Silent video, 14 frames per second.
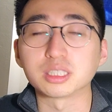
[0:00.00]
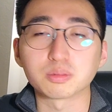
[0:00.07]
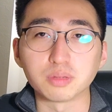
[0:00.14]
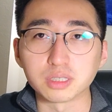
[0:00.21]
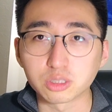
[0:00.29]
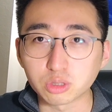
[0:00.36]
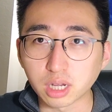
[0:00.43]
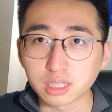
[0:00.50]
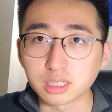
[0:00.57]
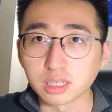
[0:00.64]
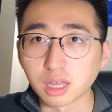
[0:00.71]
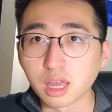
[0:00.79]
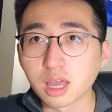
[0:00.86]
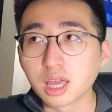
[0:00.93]
but try
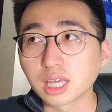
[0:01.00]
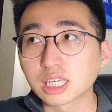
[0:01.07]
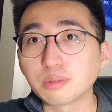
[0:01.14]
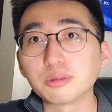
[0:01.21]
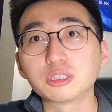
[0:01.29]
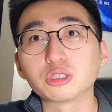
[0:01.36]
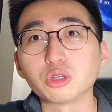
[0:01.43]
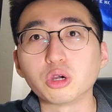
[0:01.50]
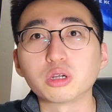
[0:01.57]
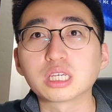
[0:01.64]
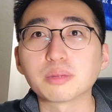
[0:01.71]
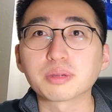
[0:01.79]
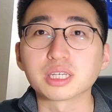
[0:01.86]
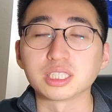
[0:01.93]
to keep it short,
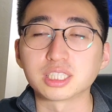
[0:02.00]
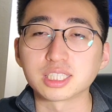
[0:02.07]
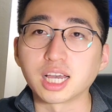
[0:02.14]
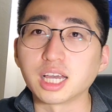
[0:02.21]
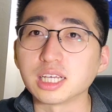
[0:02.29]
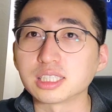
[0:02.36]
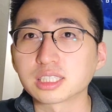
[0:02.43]
keep it concise.